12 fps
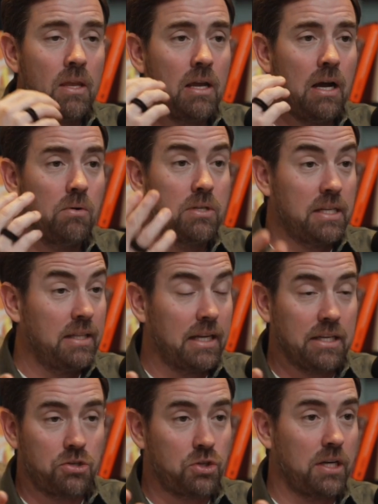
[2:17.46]
I was in the
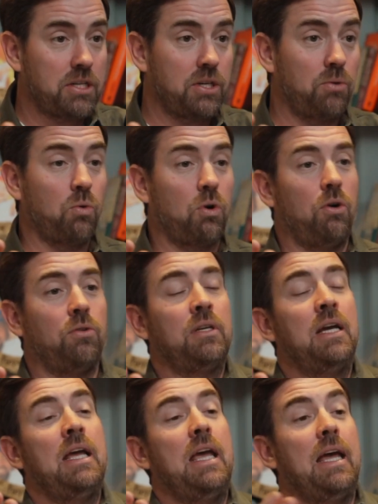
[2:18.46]
construction world
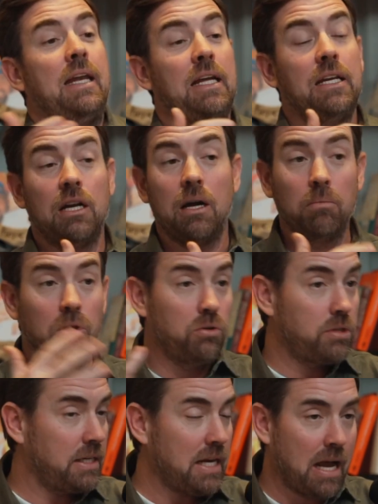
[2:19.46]
and ended up
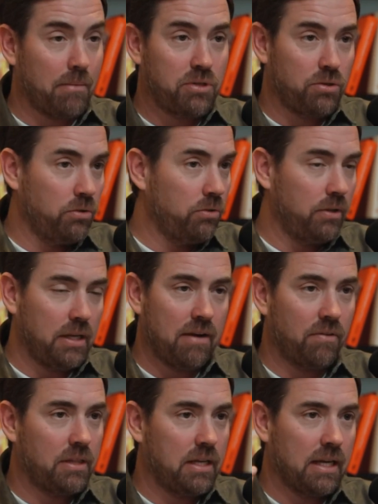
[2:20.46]
losing absolutely
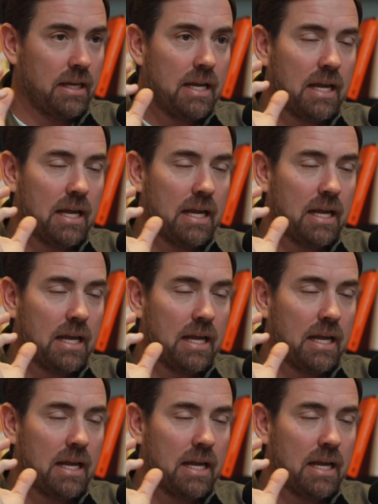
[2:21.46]
everything.